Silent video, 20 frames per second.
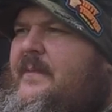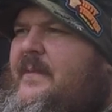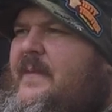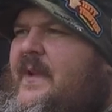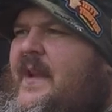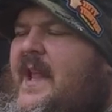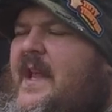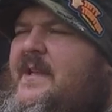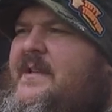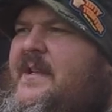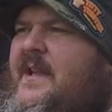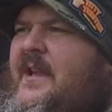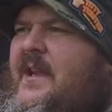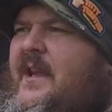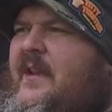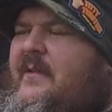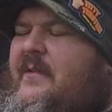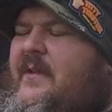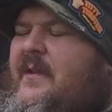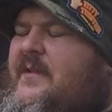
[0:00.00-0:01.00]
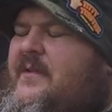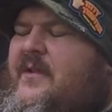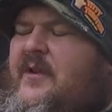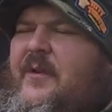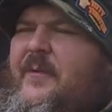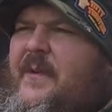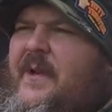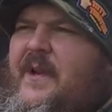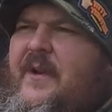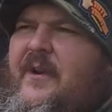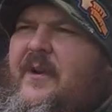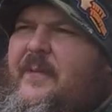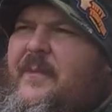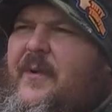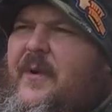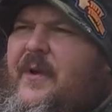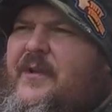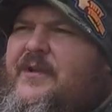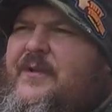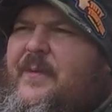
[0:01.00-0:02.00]
Last thing, it's going to be near
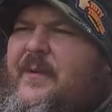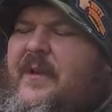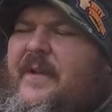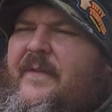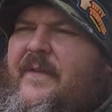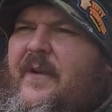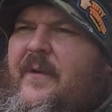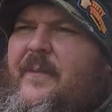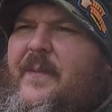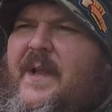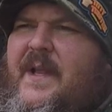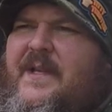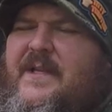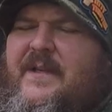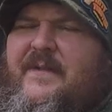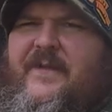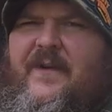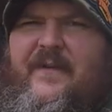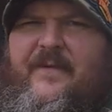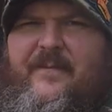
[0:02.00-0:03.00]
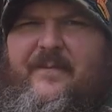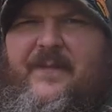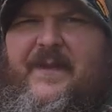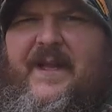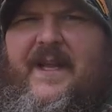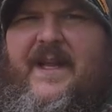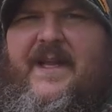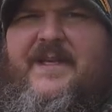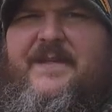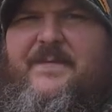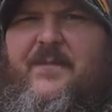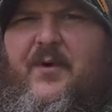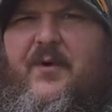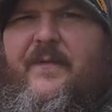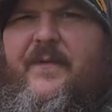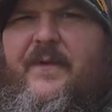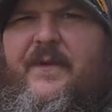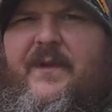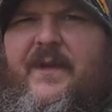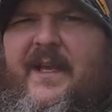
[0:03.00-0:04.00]
impossible if your bait, if your lead's
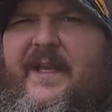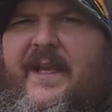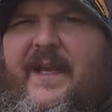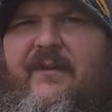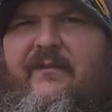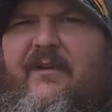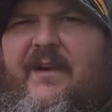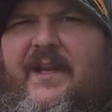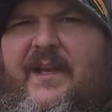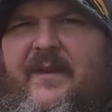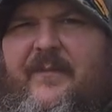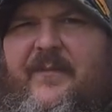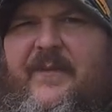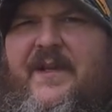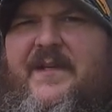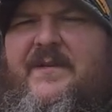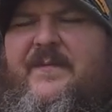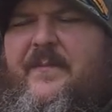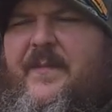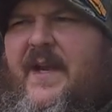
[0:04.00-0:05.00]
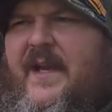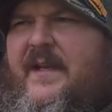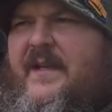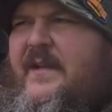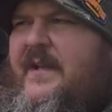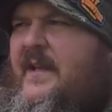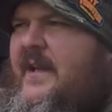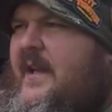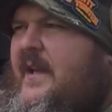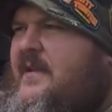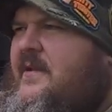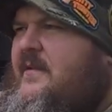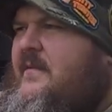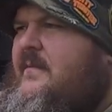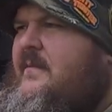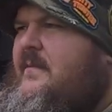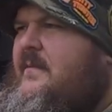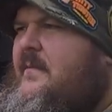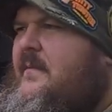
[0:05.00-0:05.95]
moving, you can't really get a decent bite indication.